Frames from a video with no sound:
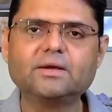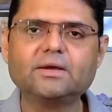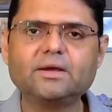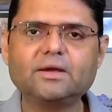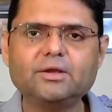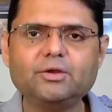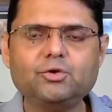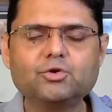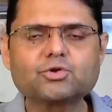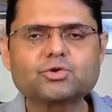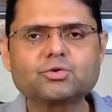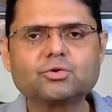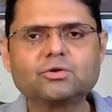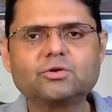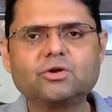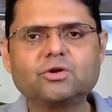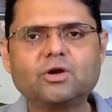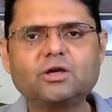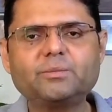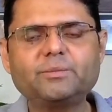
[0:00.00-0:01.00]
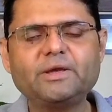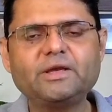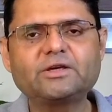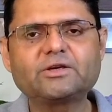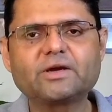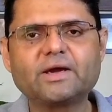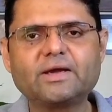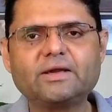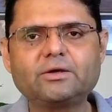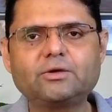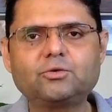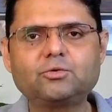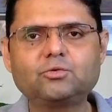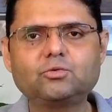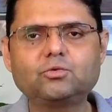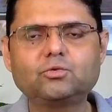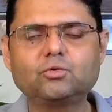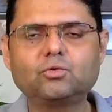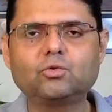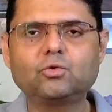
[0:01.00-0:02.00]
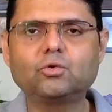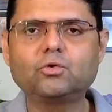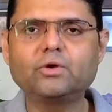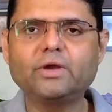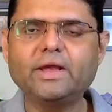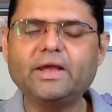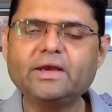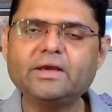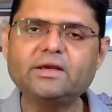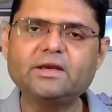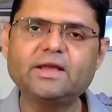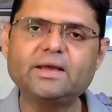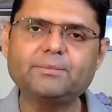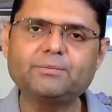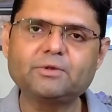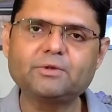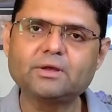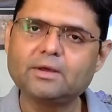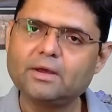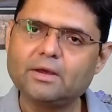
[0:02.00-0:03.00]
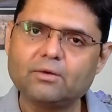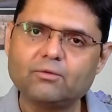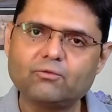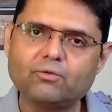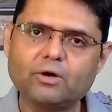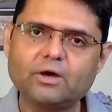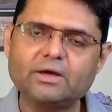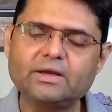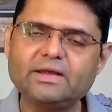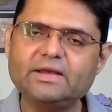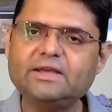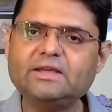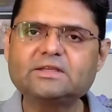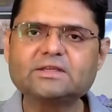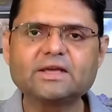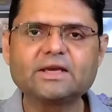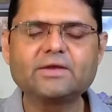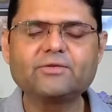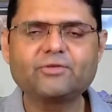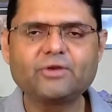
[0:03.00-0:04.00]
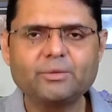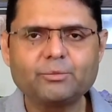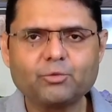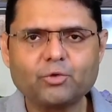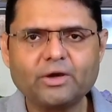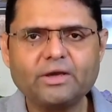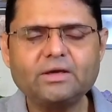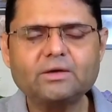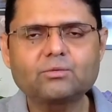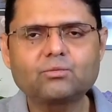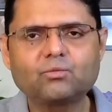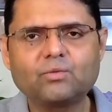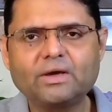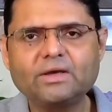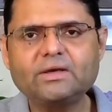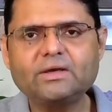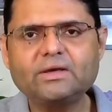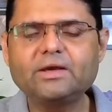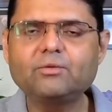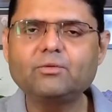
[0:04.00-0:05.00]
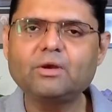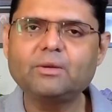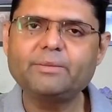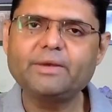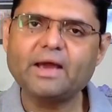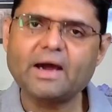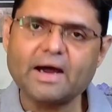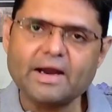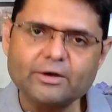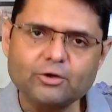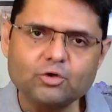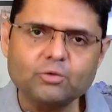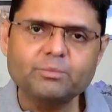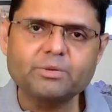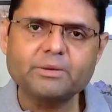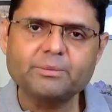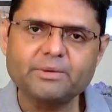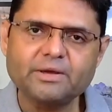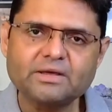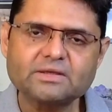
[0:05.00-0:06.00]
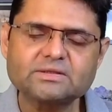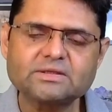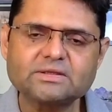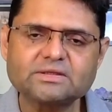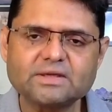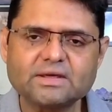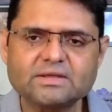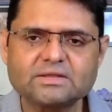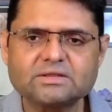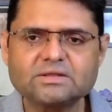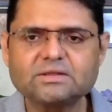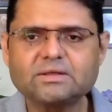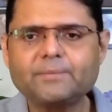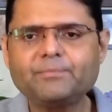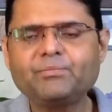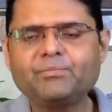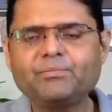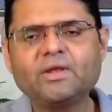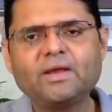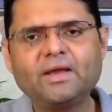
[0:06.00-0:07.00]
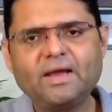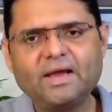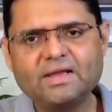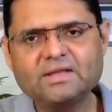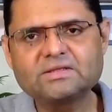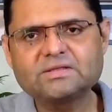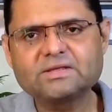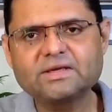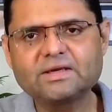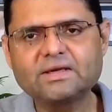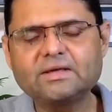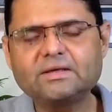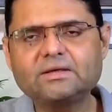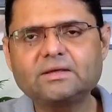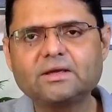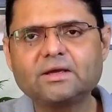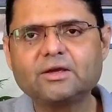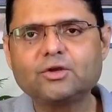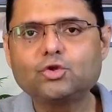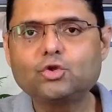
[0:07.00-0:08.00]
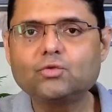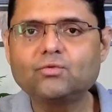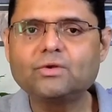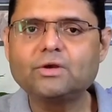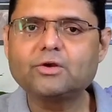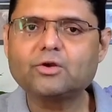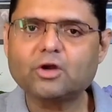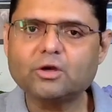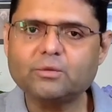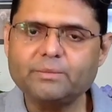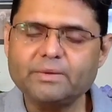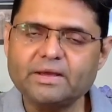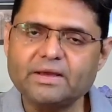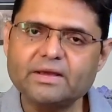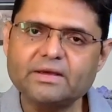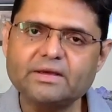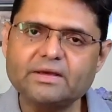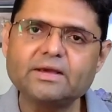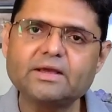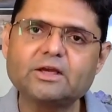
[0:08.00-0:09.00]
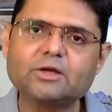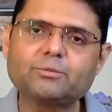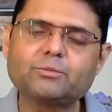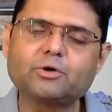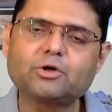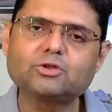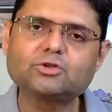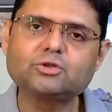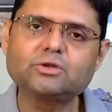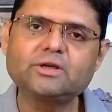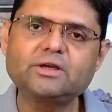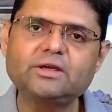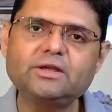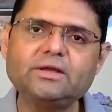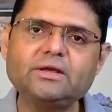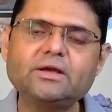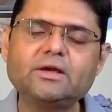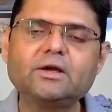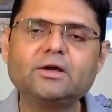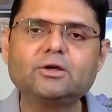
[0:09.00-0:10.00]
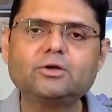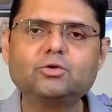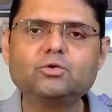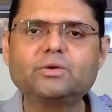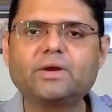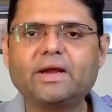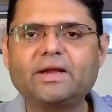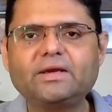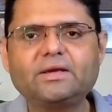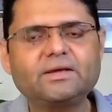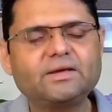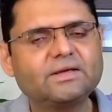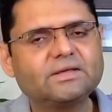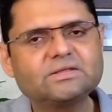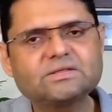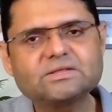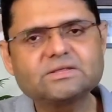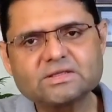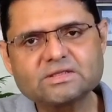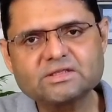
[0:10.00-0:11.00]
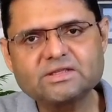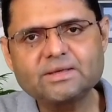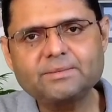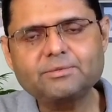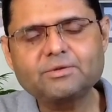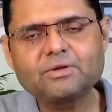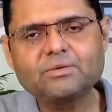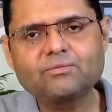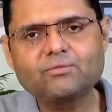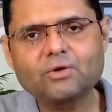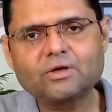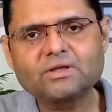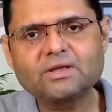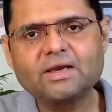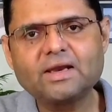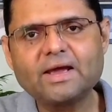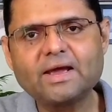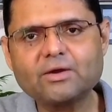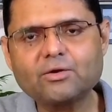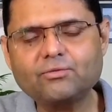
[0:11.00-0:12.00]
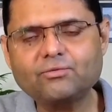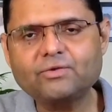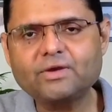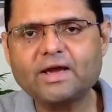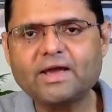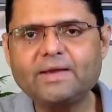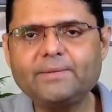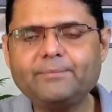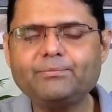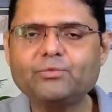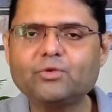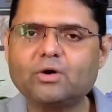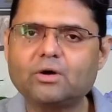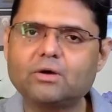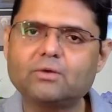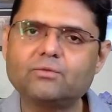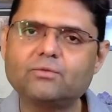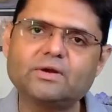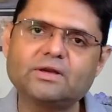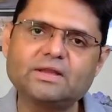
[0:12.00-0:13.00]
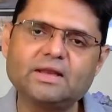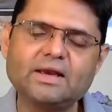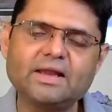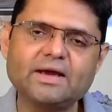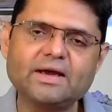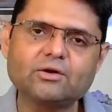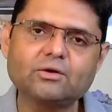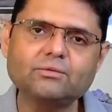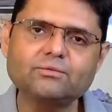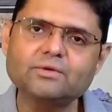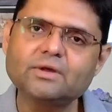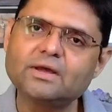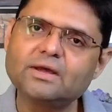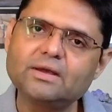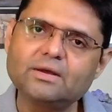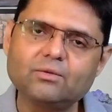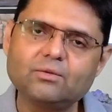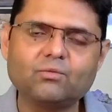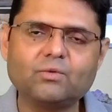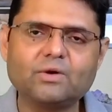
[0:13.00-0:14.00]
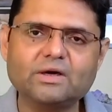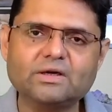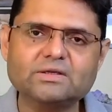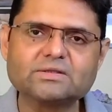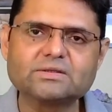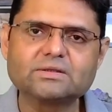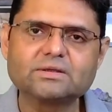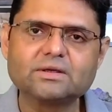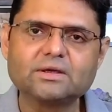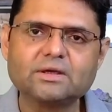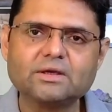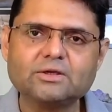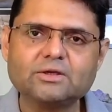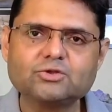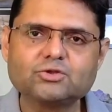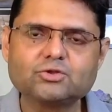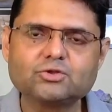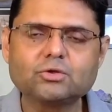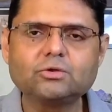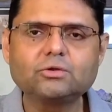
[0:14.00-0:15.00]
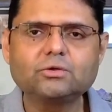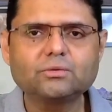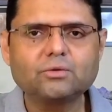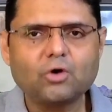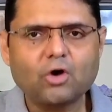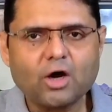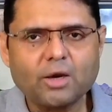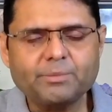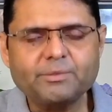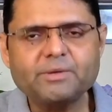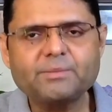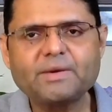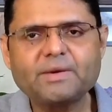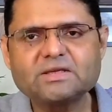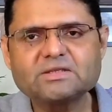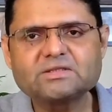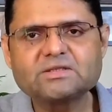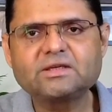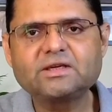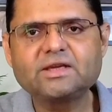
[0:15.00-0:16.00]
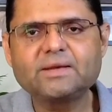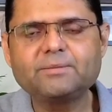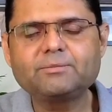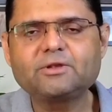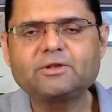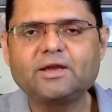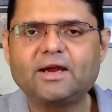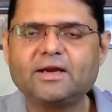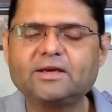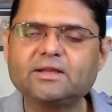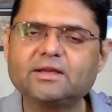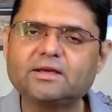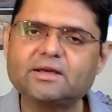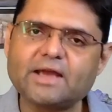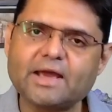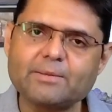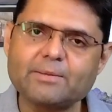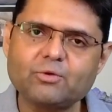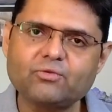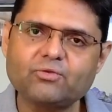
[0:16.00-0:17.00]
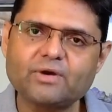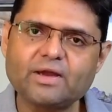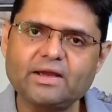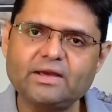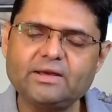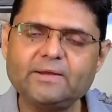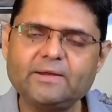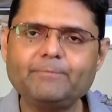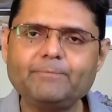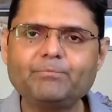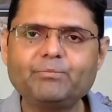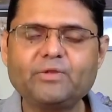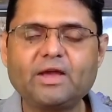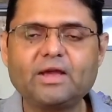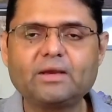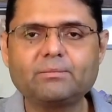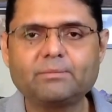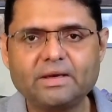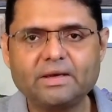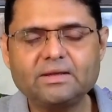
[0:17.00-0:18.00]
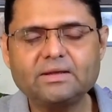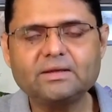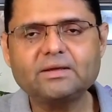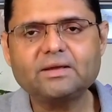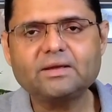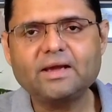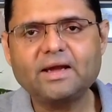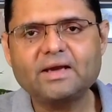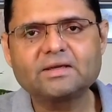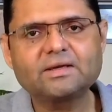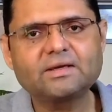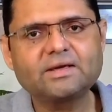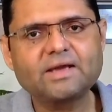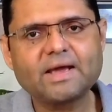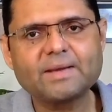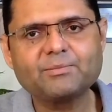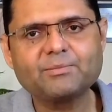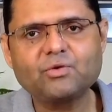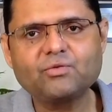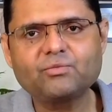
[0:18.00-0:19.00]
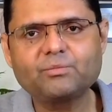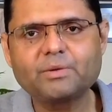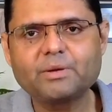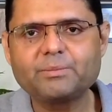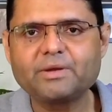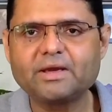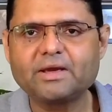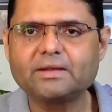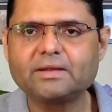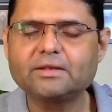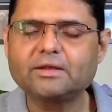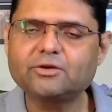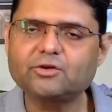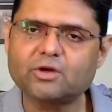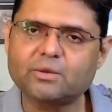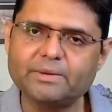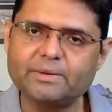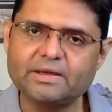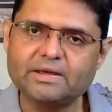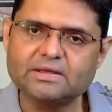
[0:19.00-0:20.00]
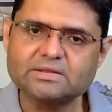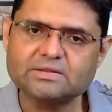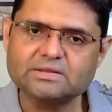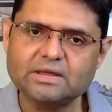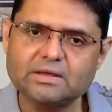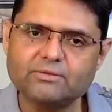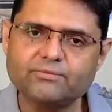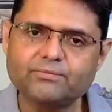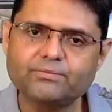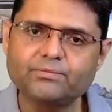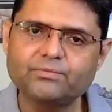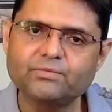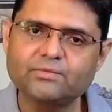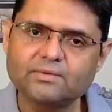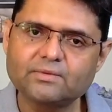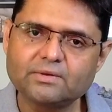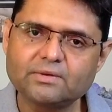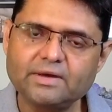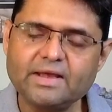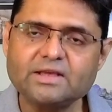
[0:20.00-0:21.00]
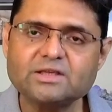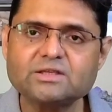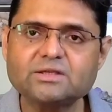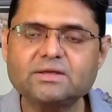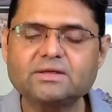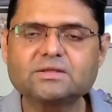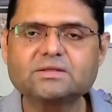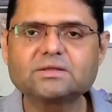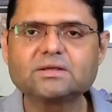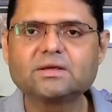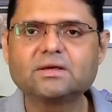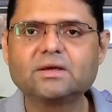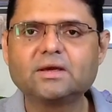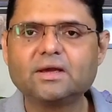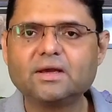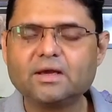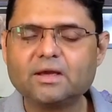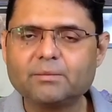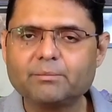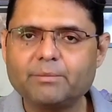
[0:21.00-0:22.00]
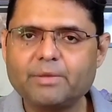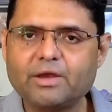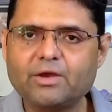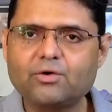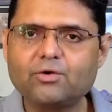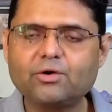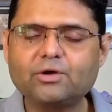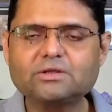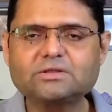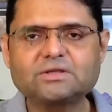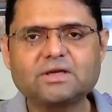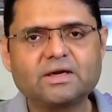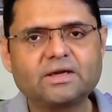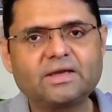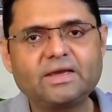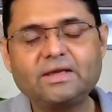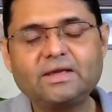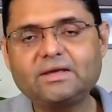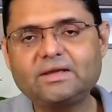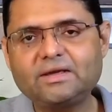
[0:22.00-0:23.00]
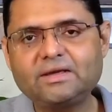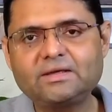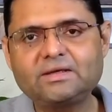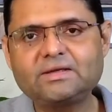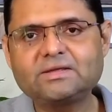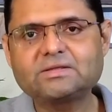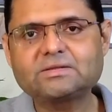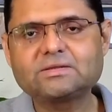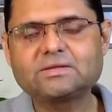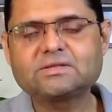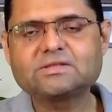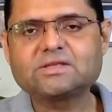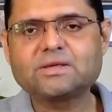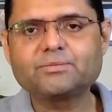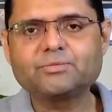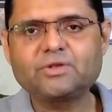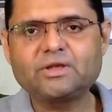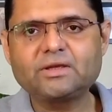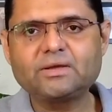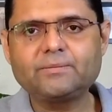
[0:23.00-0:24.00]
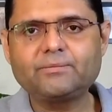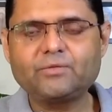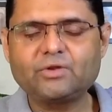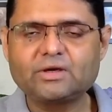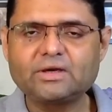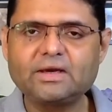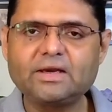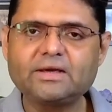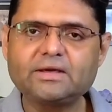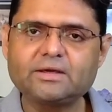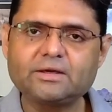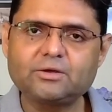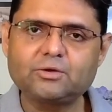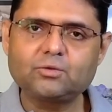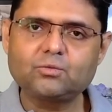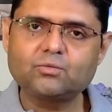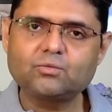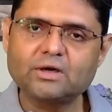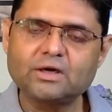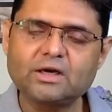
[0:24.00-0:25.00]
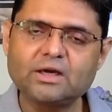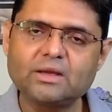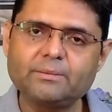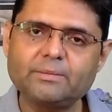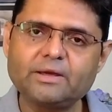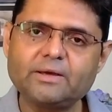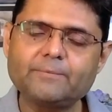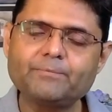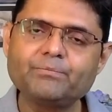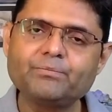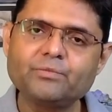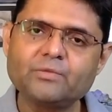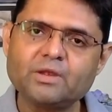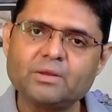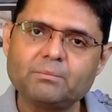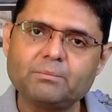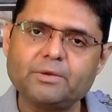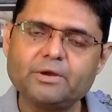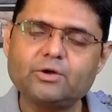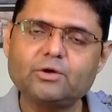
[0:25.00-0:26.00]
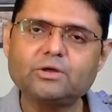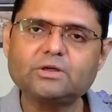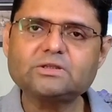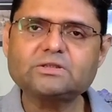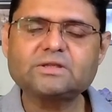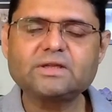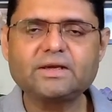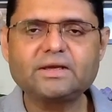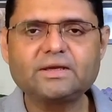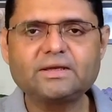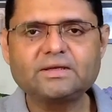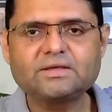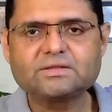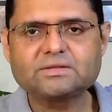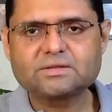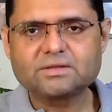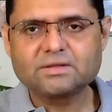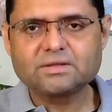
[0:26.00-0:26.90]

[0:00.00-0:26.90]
You should not be trying to go in depth for each and every point. One, it will be hard to prepare such answer. And second, you will not be getting an opportunity to write in such depth for the lack of time or for the lack of words. So optimize the depth at the time of writing and better at the time of preparing the topic itself. Next is, because again it is something related to word limit, because there is